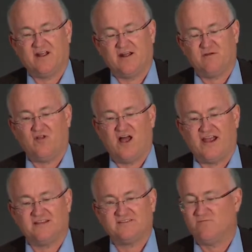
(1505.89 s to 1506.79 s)
in,
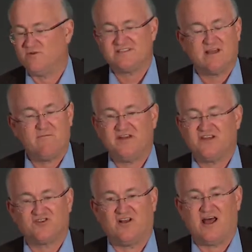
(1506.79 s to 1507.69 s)
compliance with some
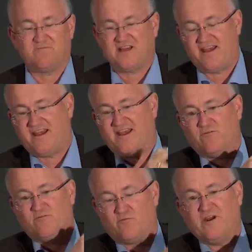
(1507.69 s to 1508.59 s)
additional uptake
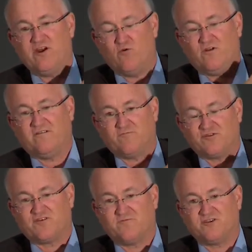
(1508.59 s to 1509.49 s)
in renewal of
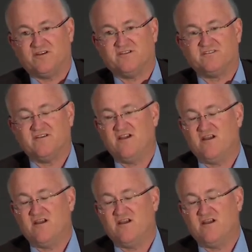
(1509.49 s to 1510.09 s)
prescriptions,